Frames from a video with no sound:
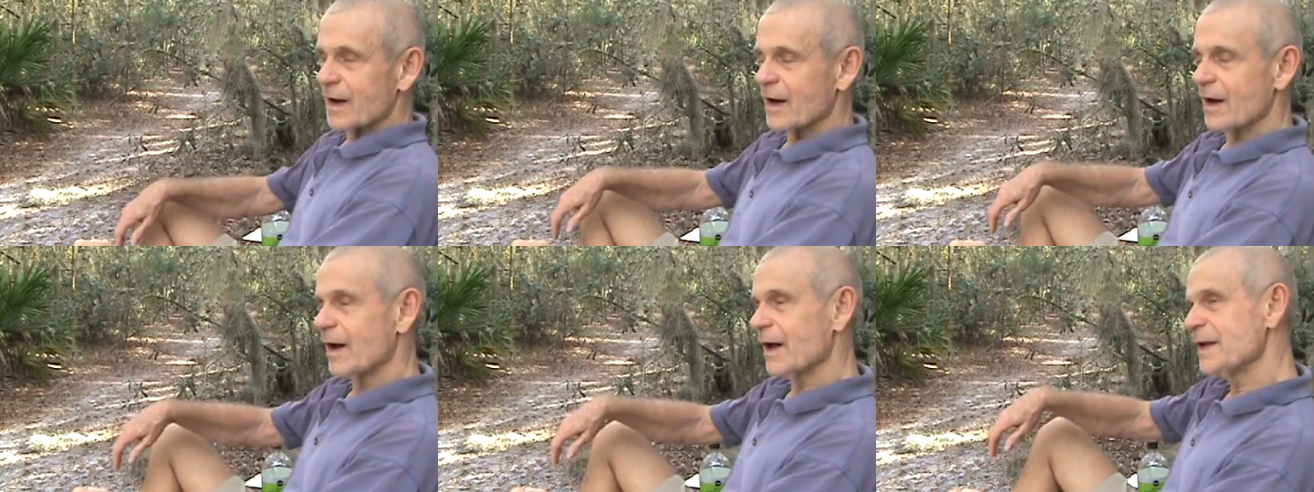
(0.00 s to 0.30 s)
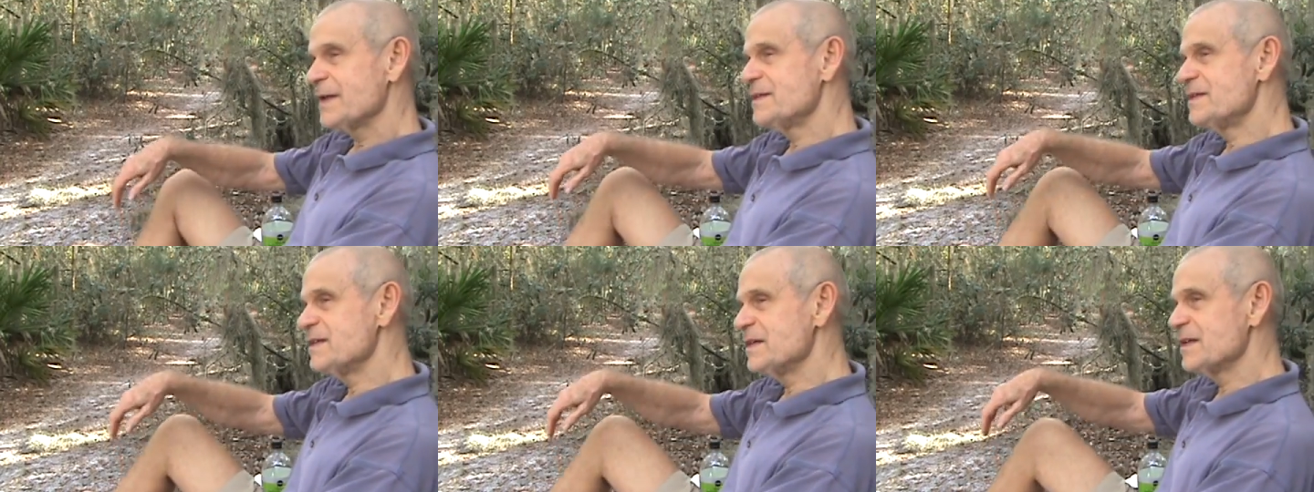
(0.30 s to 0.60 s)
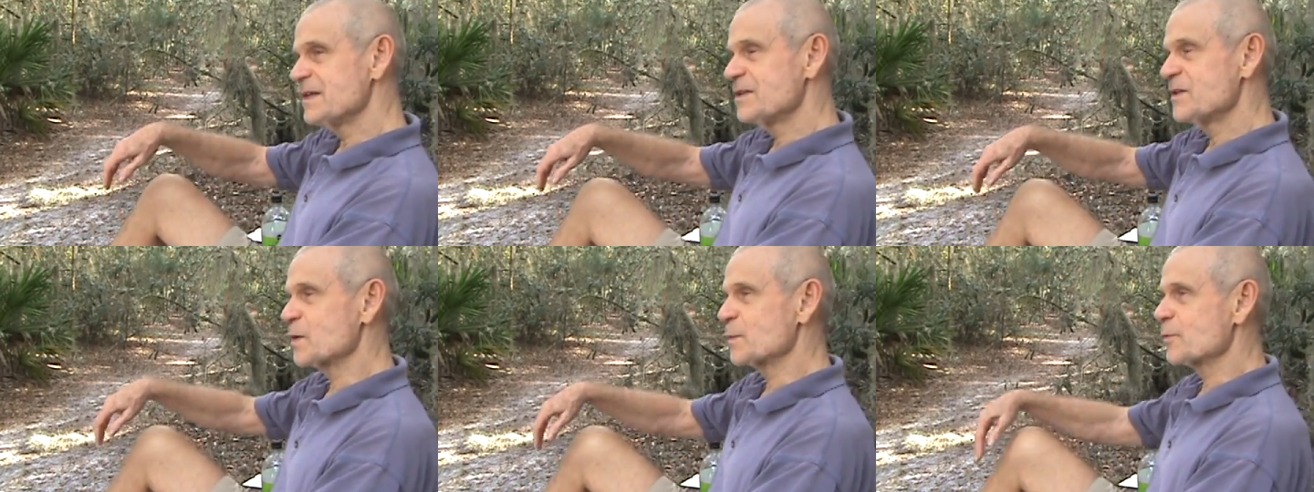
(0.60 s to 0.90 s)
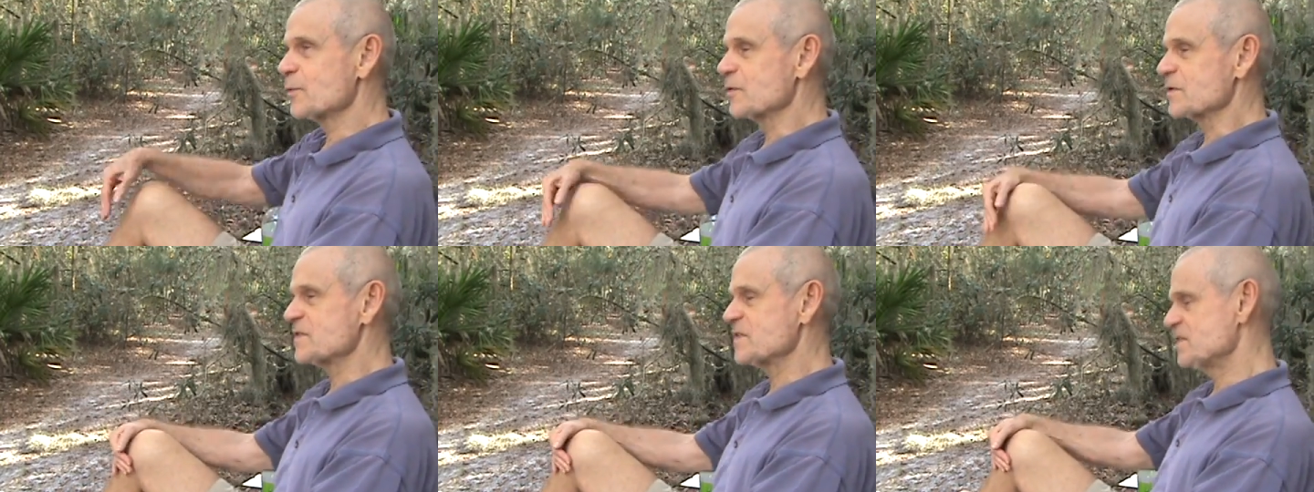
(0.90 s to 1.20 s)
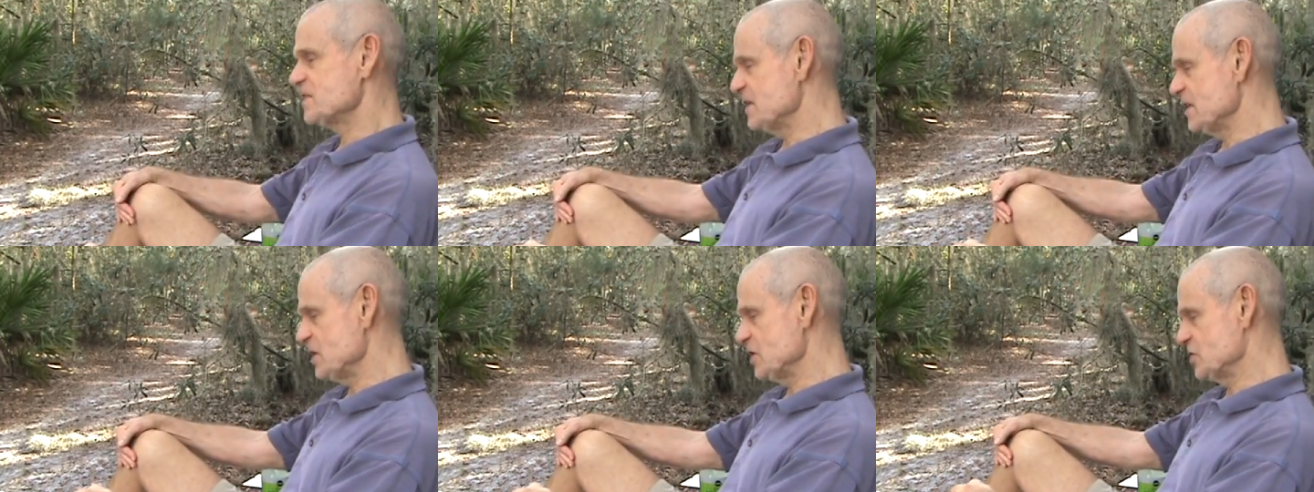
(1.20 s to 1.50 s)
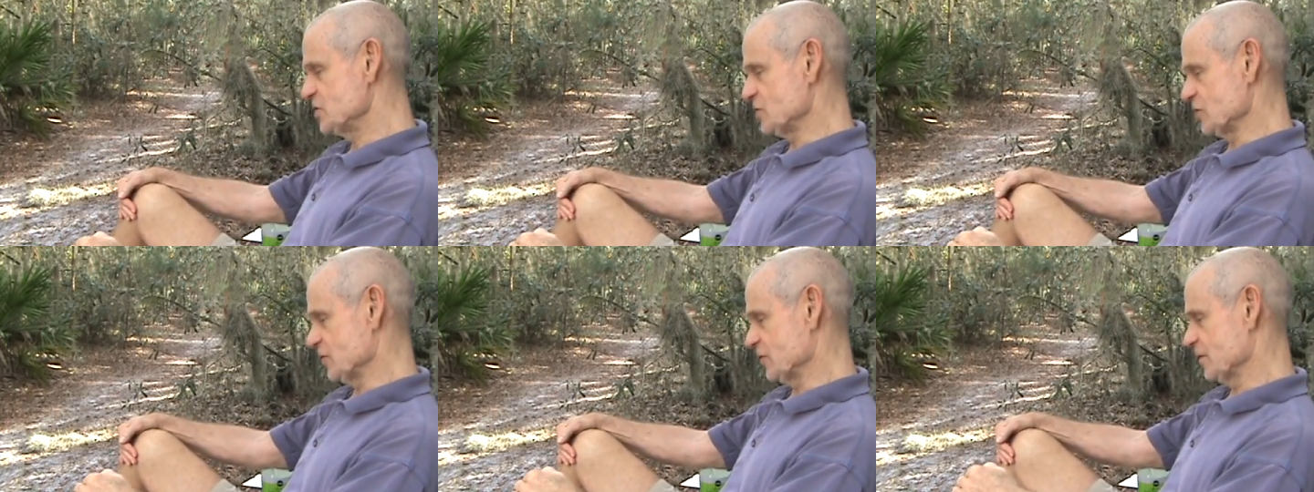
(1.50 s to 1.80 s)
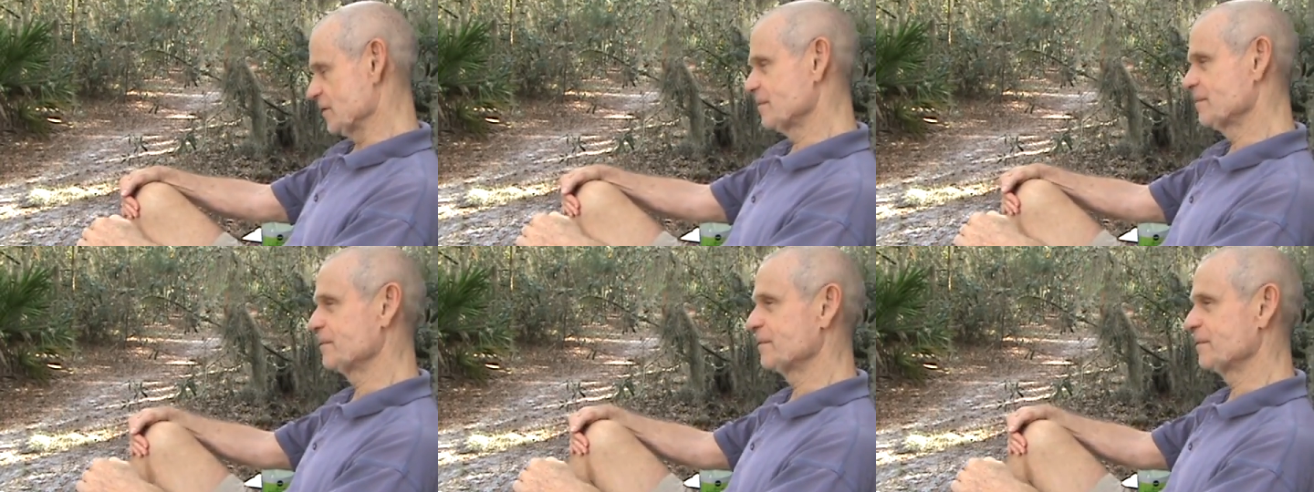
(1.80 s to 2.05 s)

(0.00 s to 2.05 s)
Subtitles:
I did the procedure